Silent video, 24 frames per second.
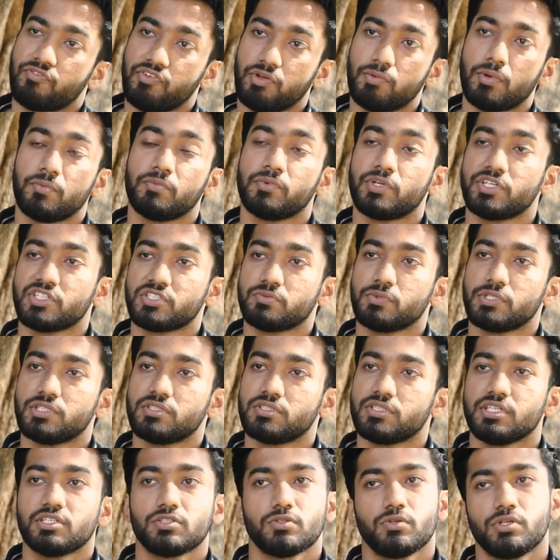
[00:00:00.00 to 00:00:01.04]
kafi memories
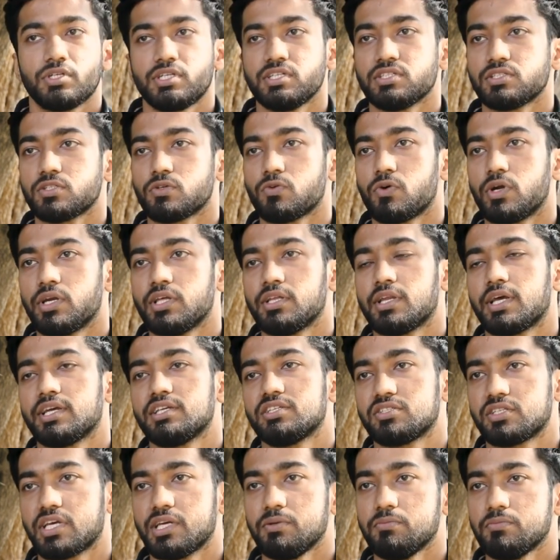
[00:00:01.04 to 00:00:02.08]
banti hai. So it is quite a
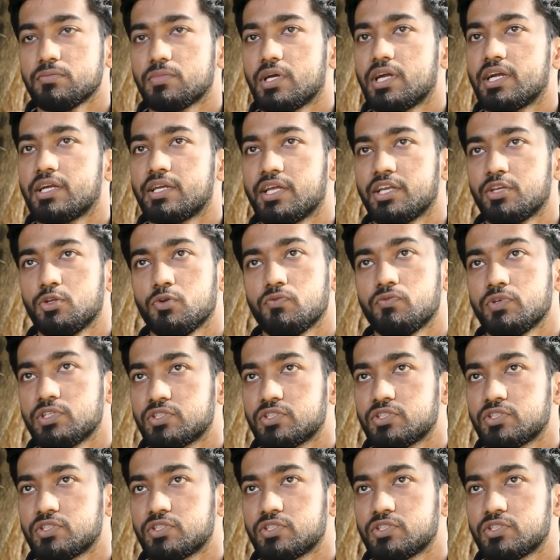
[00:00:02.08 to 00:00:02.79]
nice time at NU,